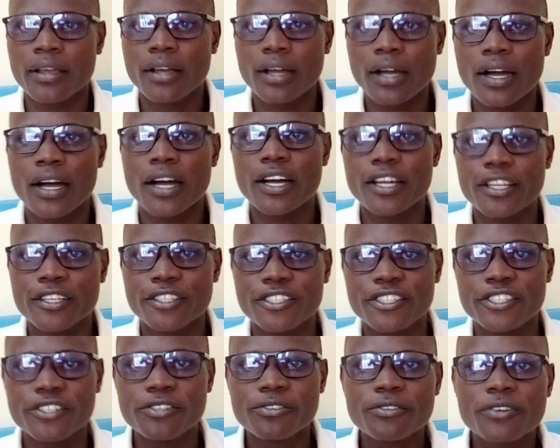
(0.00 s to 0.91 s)

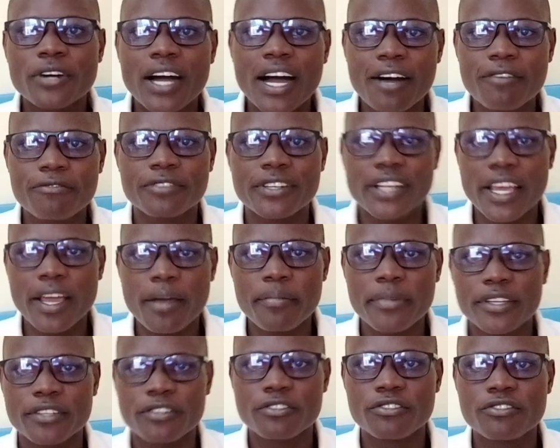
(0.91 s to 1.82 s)
Do you have
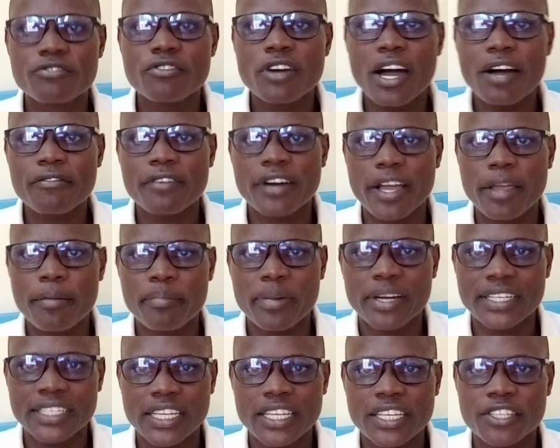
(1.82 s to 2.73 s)
diabetes? Do you have
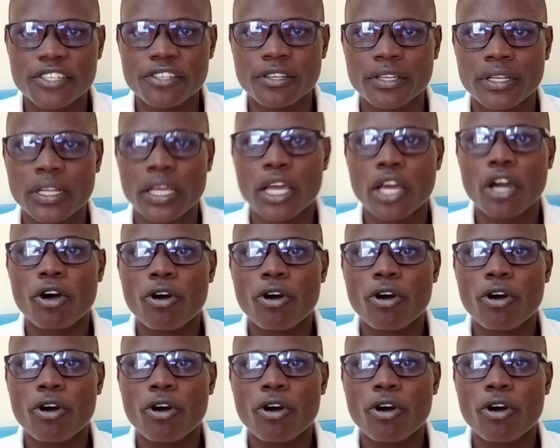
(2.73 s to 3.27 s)
hypertension?